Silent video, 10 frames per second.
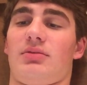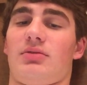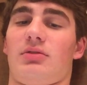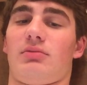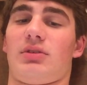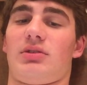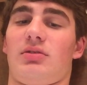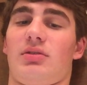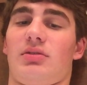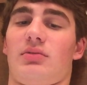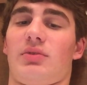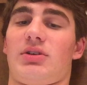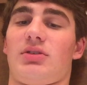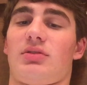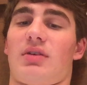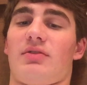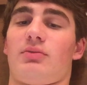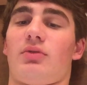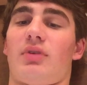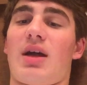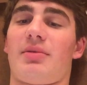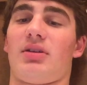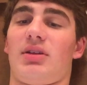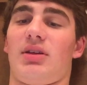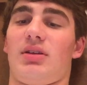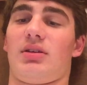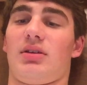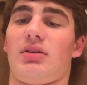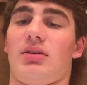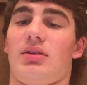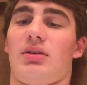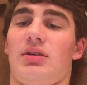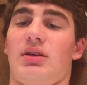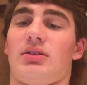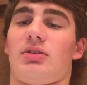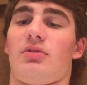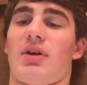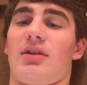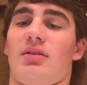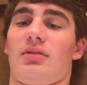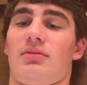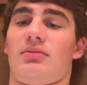to a material in which it travels more rapidly, it's greater